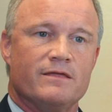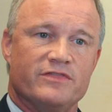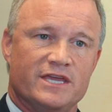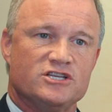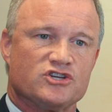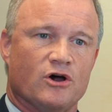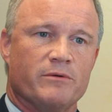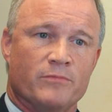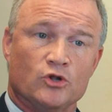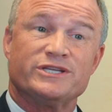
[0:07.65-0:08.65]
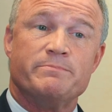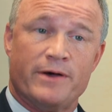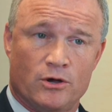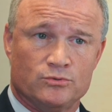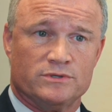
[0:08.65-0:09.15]
These are
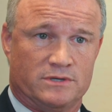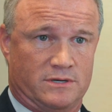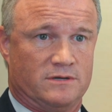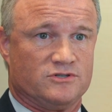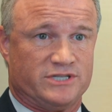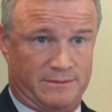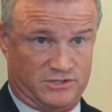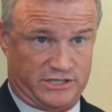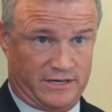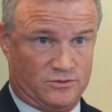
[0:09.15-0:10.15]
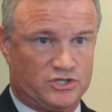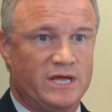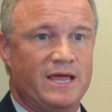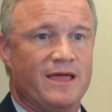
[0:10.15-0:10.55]
multipotent stem cells,